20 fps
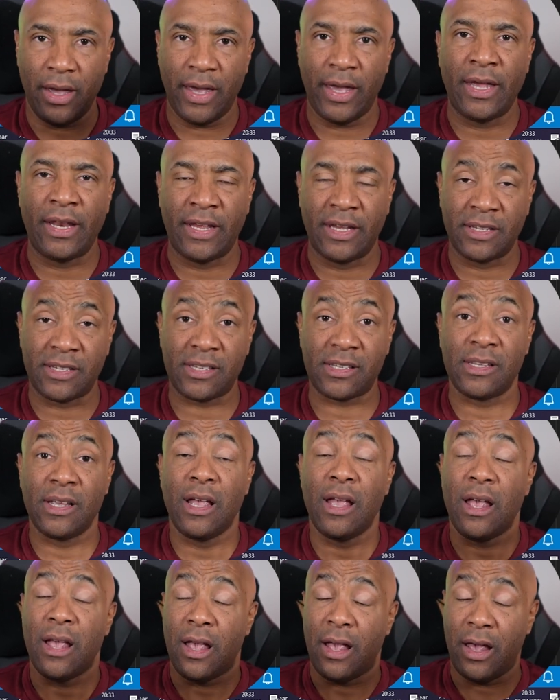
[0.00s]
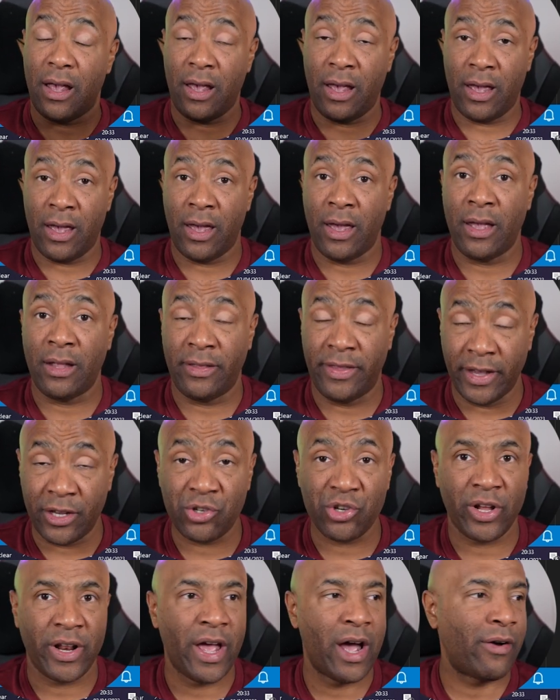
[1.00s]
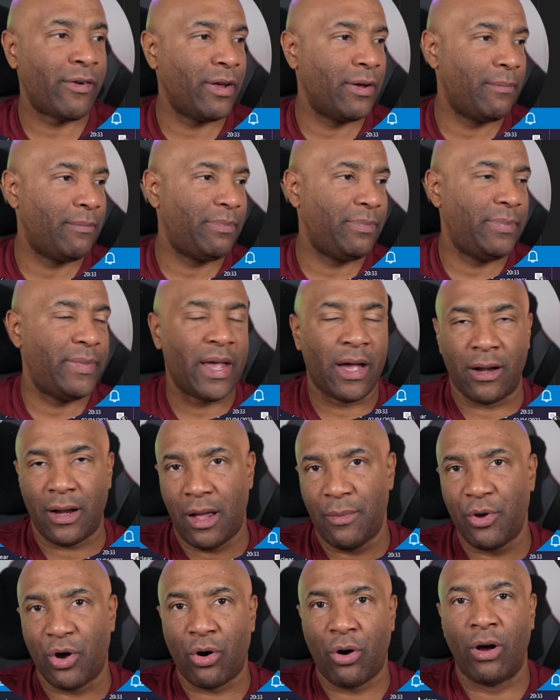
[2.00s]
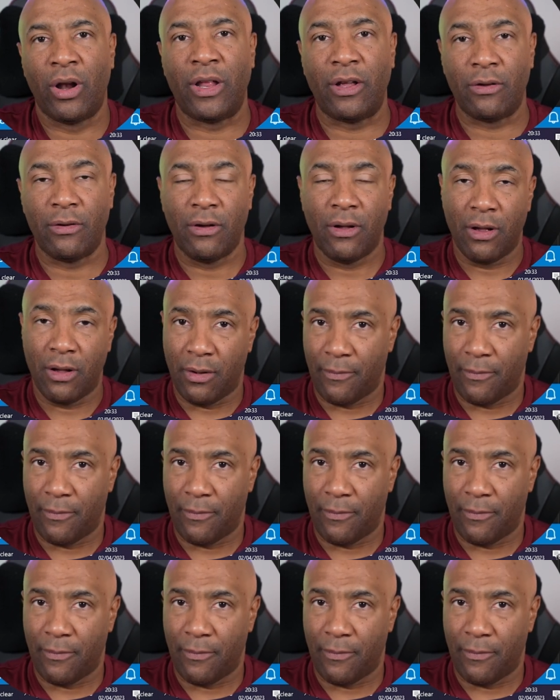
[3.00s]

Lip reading: it is a dictionary, then I'm calling